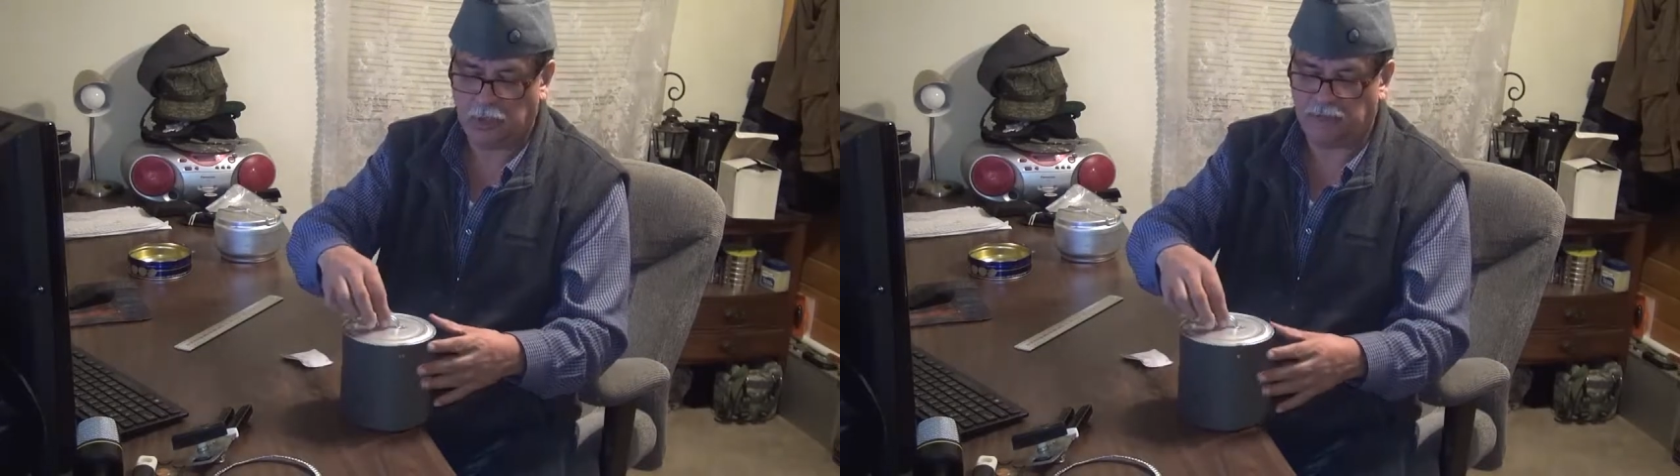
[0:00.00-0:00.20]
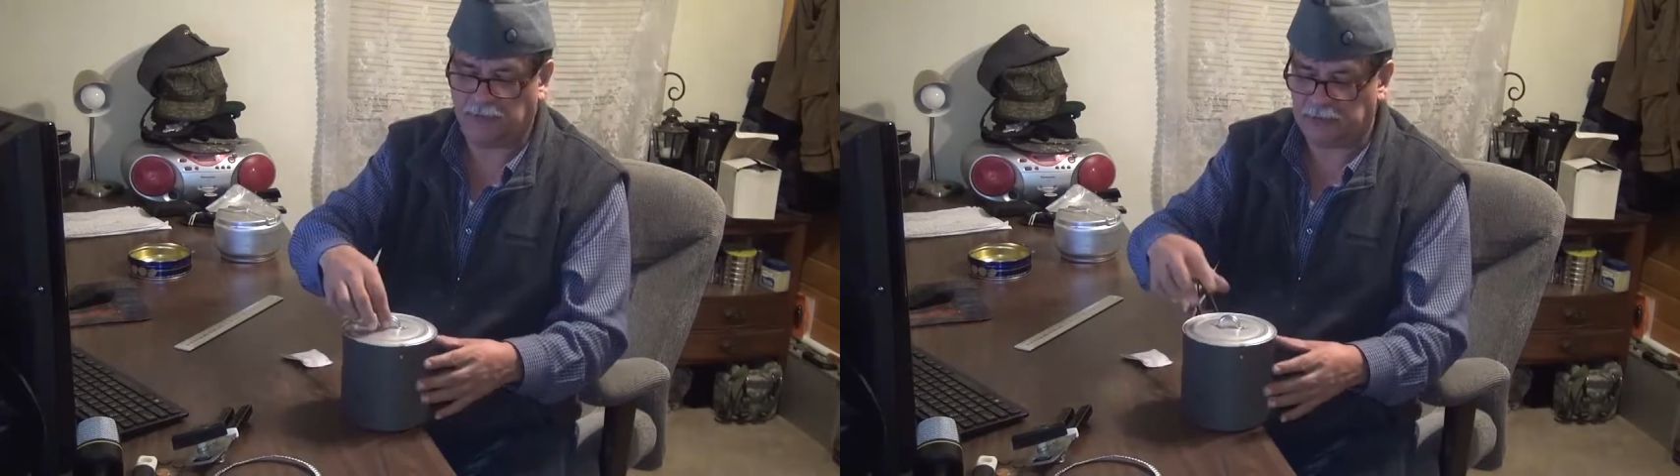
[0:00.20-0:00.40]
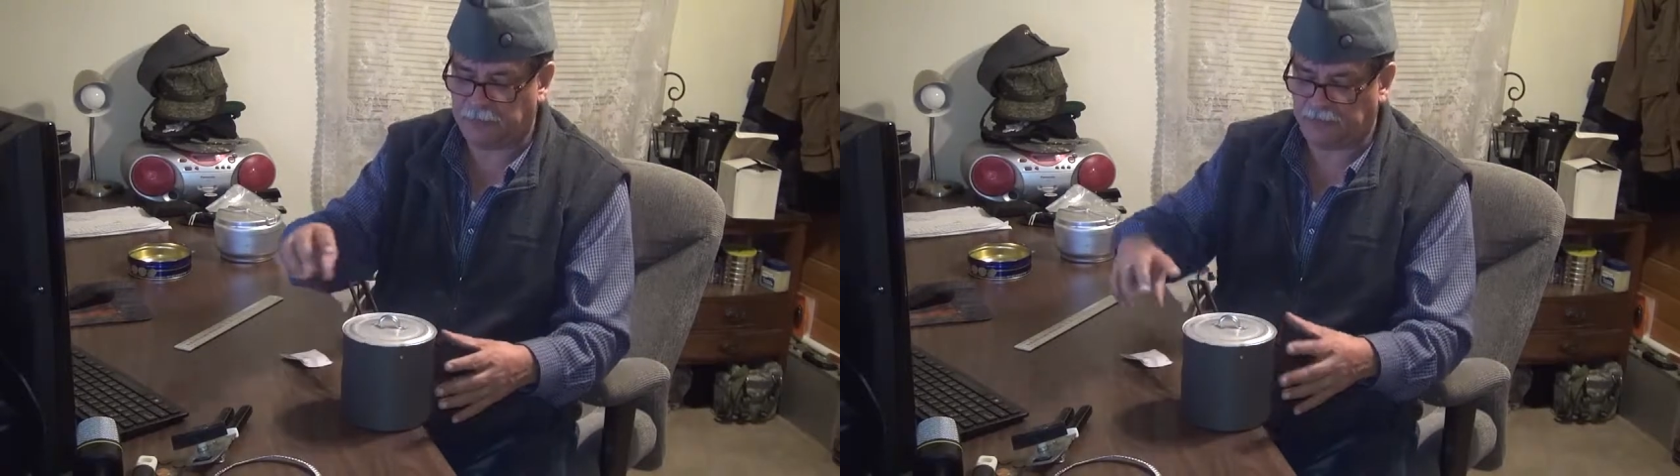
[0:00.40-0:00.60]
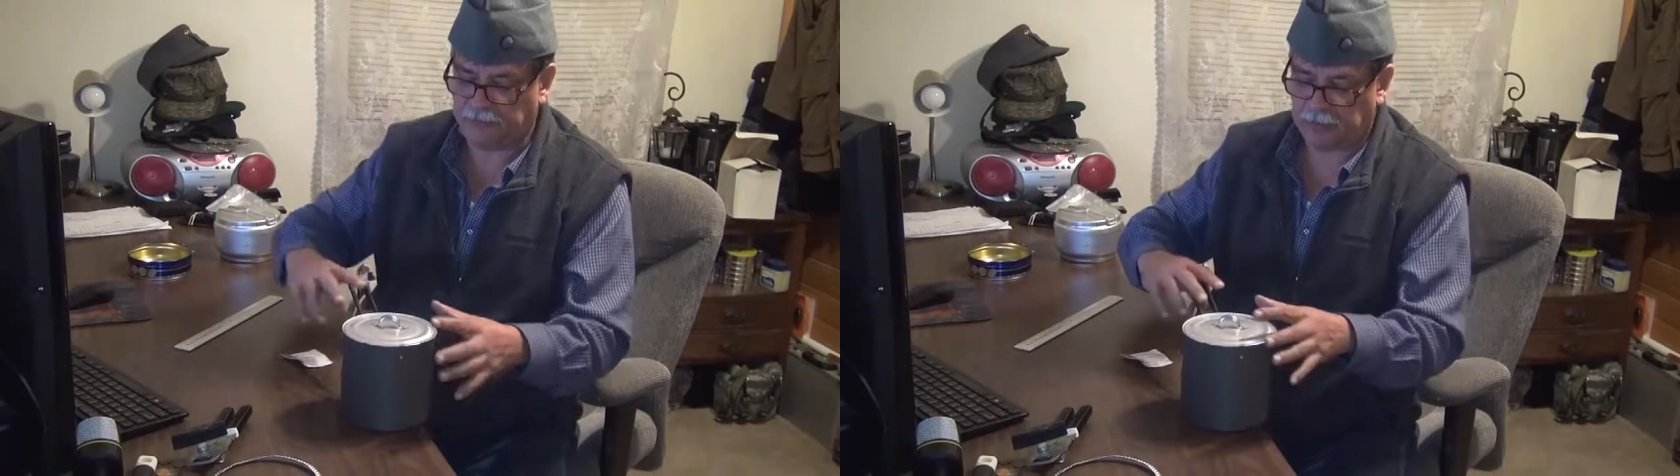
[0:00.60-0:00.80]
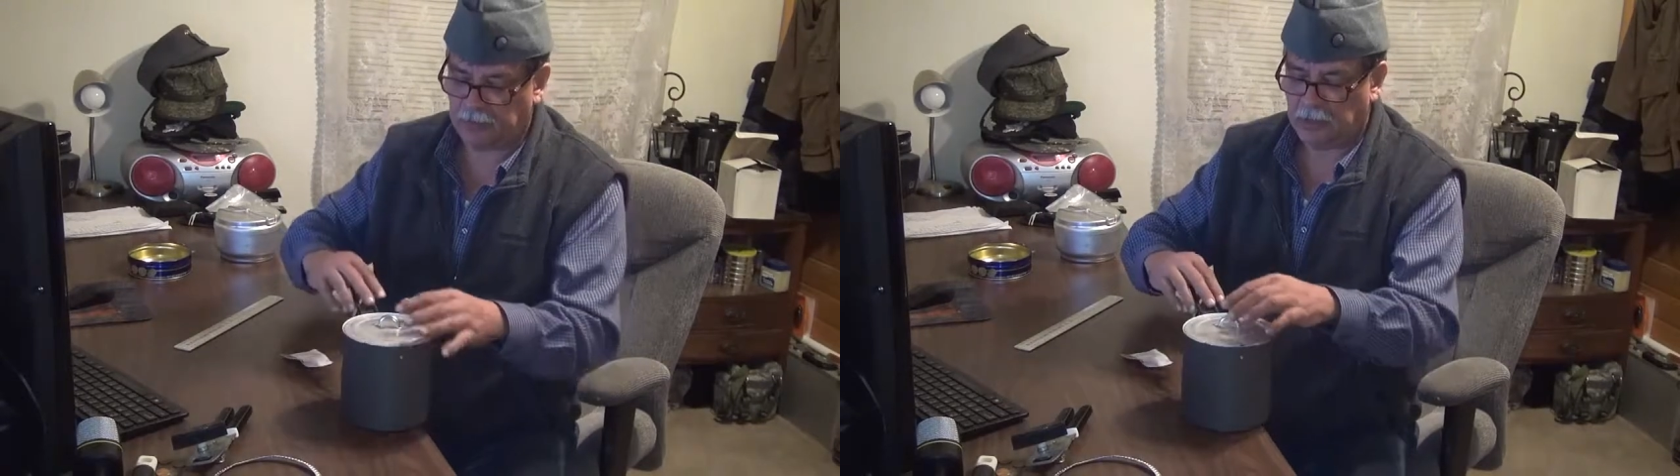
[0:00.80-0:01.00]
it fits
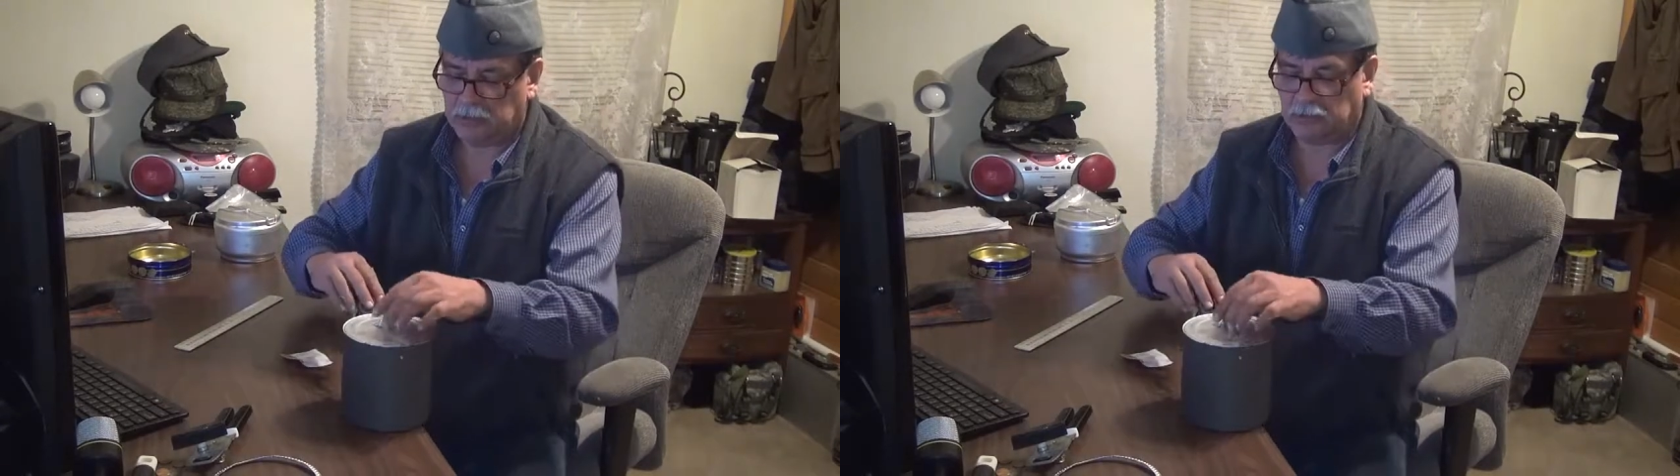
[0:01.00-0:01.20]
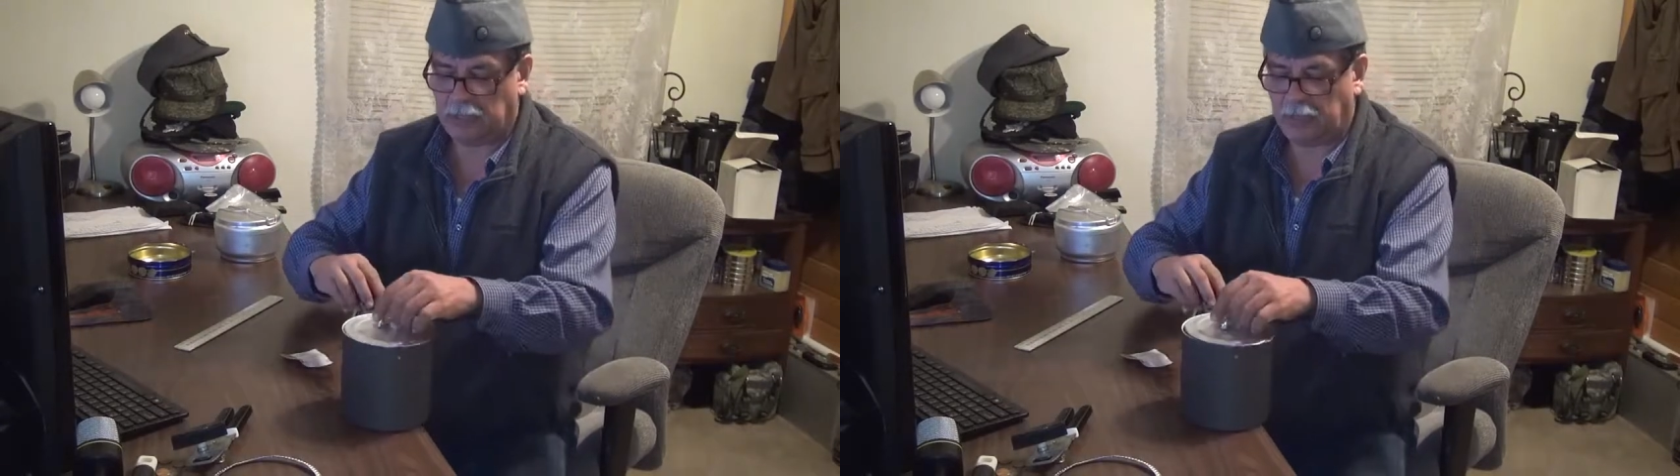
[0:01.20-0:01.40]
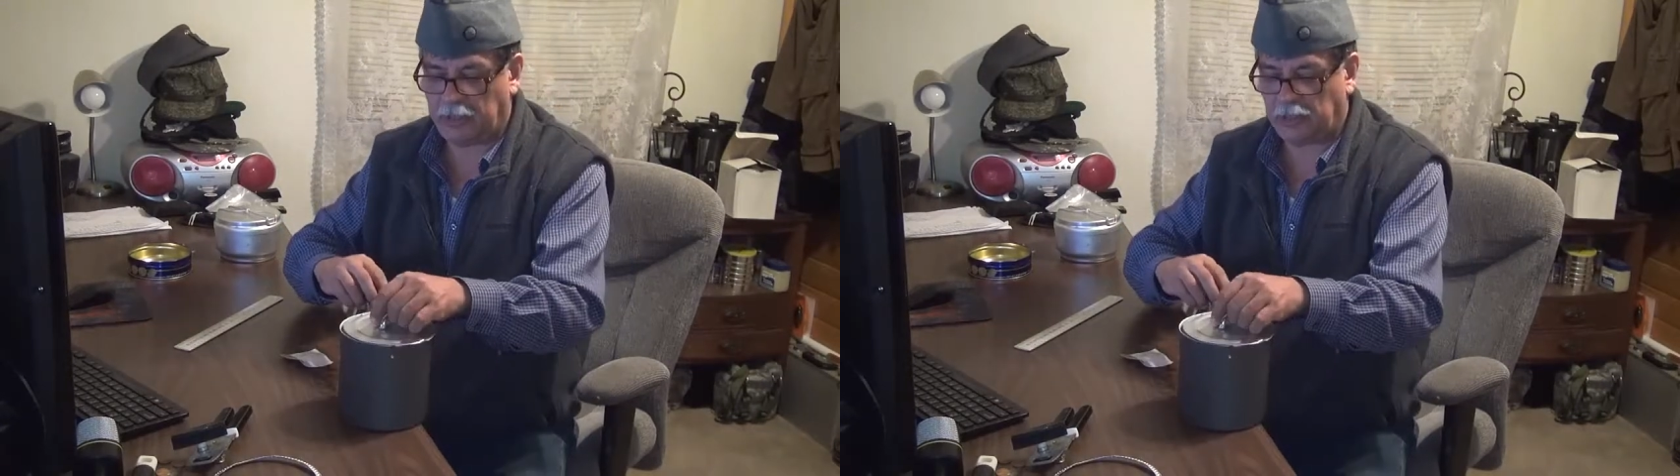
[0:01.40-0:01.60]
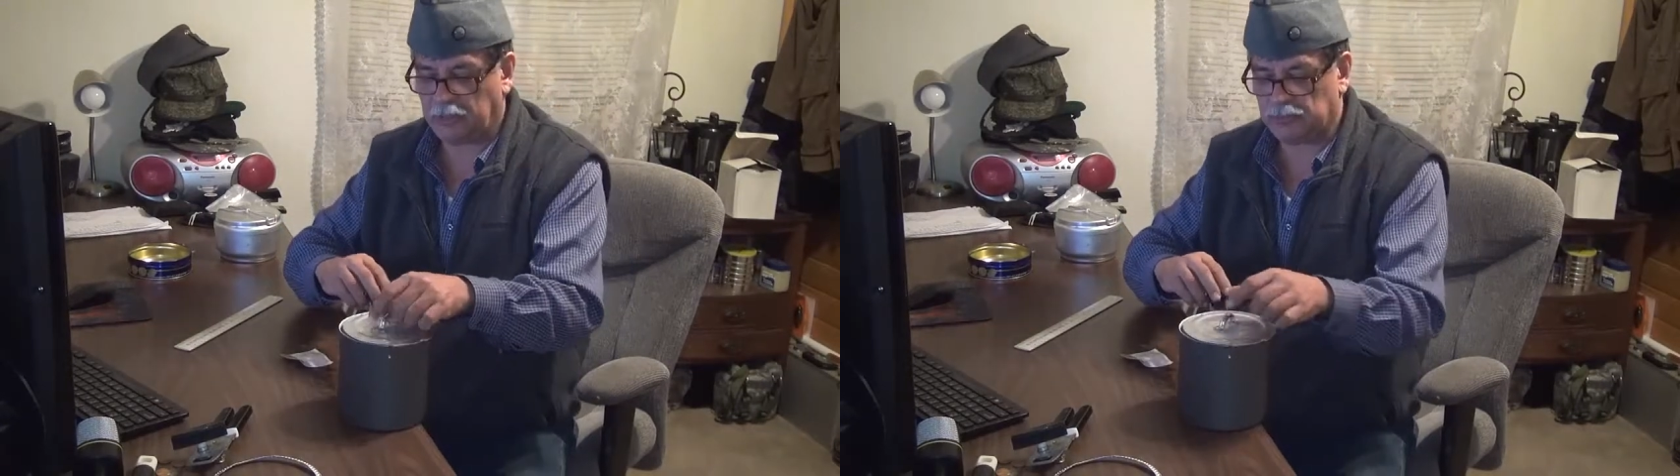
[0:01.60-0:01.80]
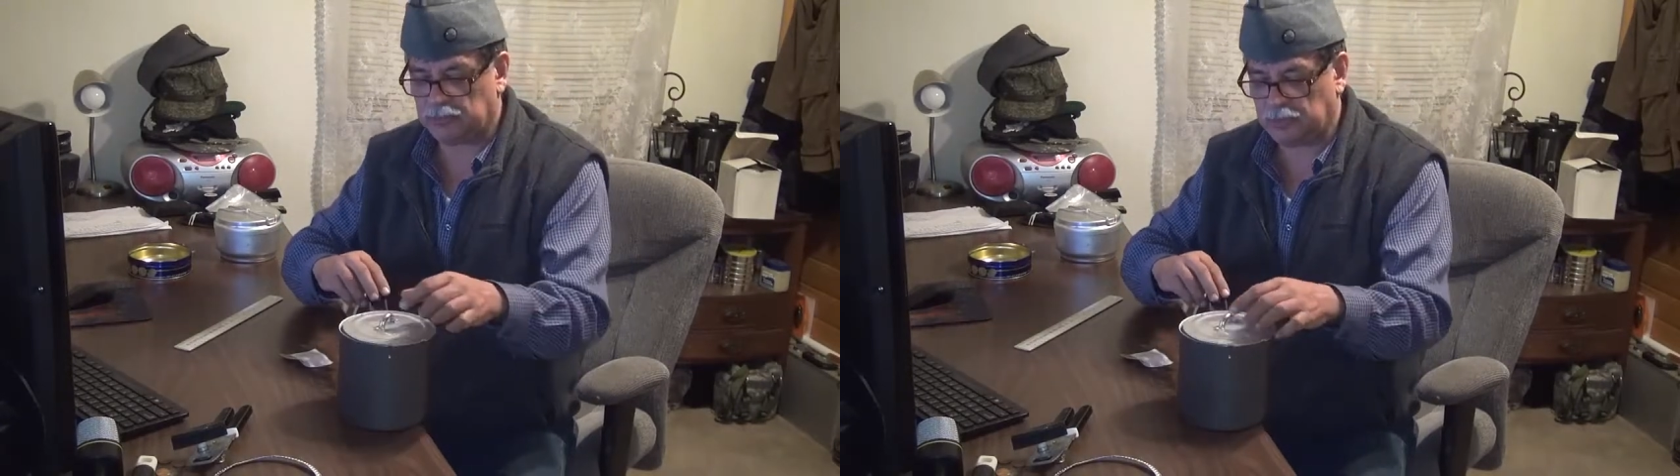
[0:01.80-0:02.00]
perfect so now I can
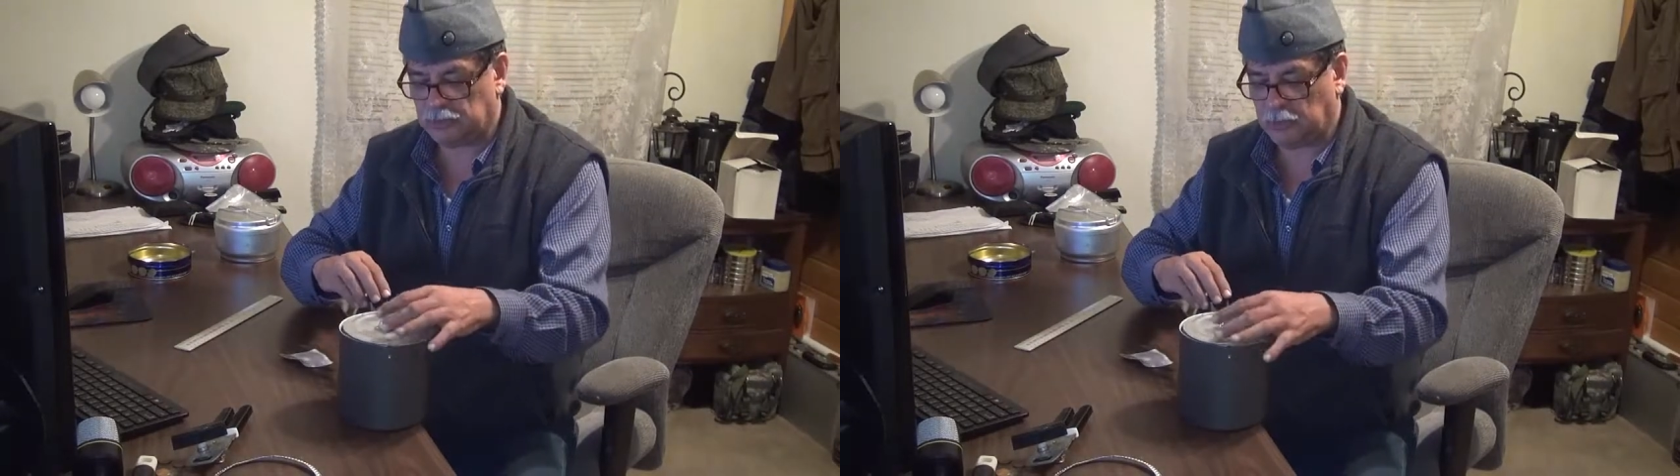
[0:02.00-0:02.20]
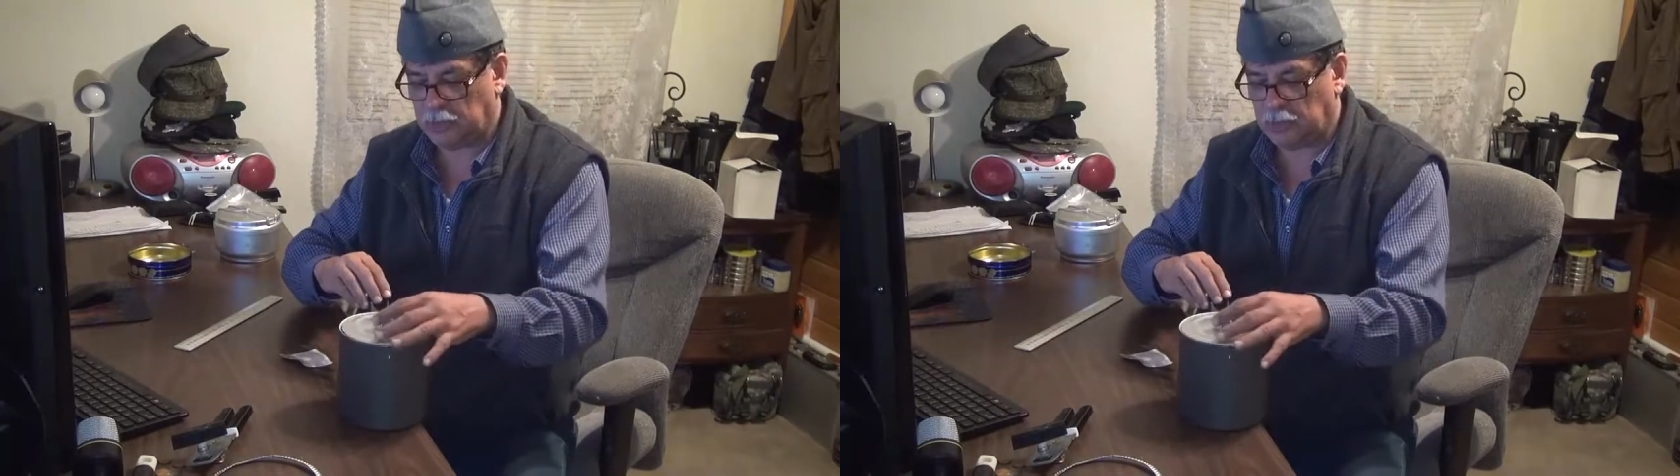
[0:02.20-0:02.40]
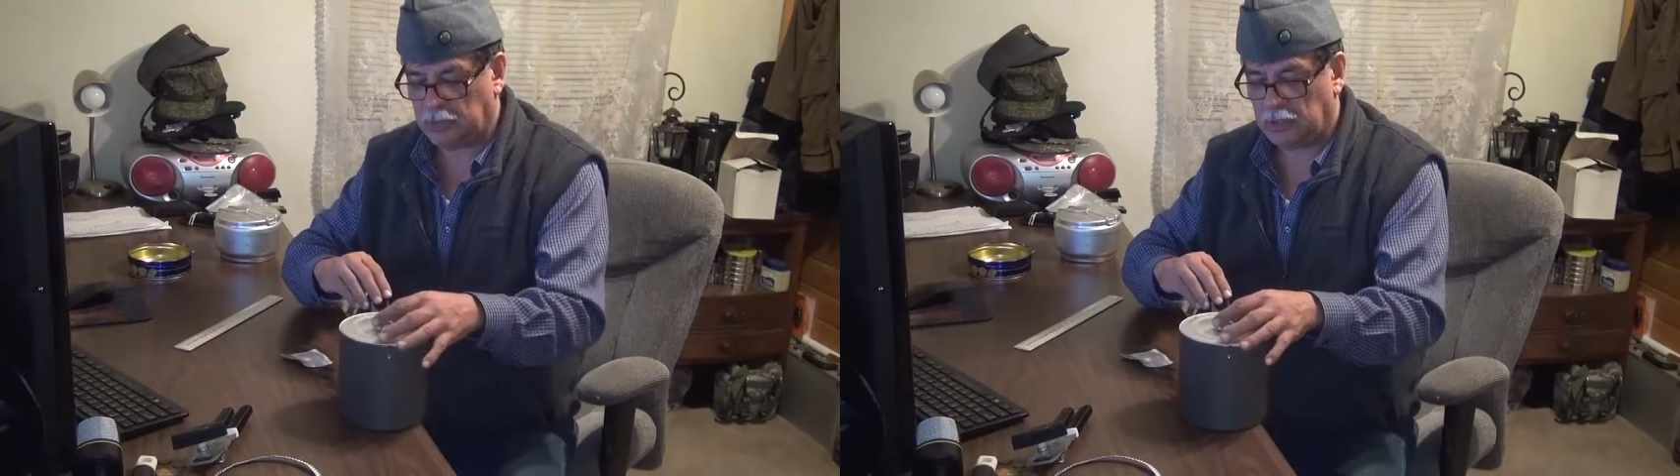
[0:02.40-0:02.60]
use this one